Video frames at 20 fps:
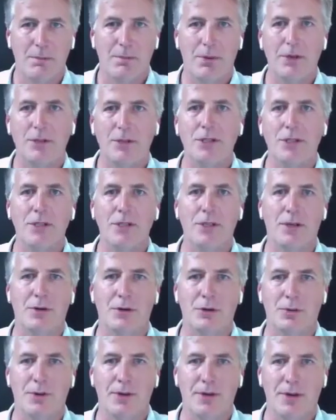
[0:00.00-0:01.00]
purchasing
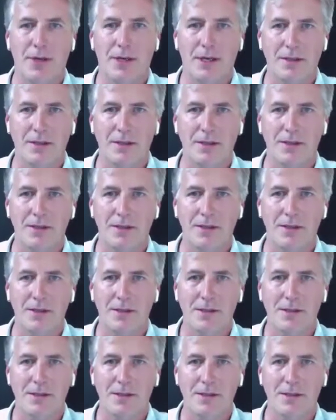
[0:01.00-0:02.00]
group thinks,
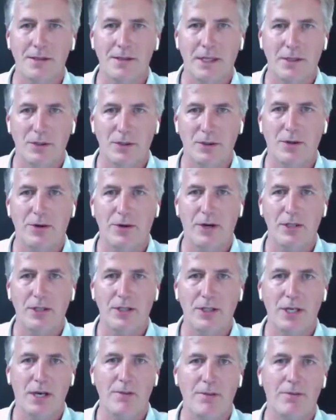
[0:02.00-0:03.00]
so that we can do a great
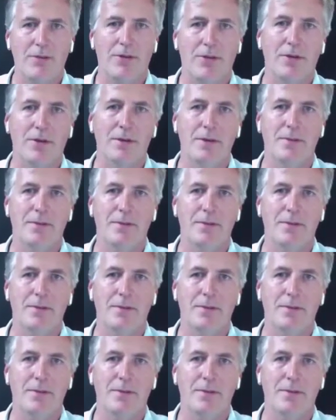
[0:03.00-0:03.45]
job for them.